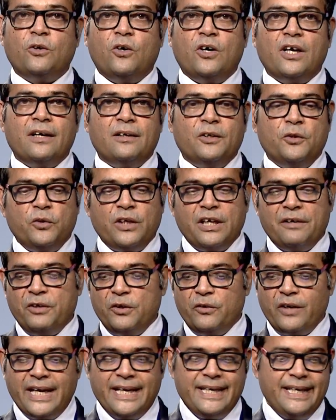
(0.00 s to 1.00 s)
or to give
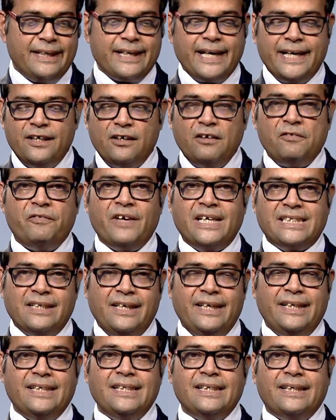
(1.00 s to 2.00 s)
you any kind of
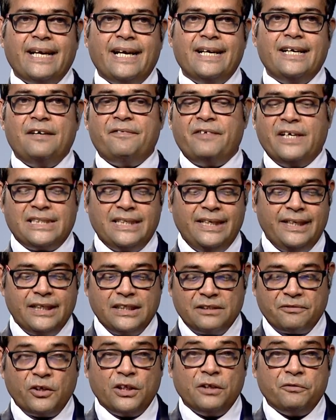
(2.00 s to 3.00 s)
facility, credit
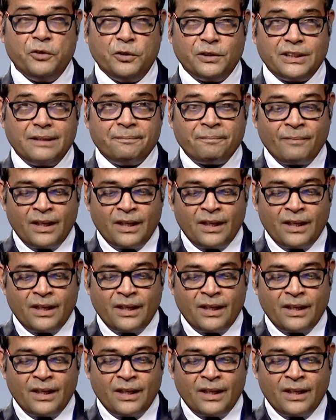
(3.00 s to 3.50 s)
facilities for the future.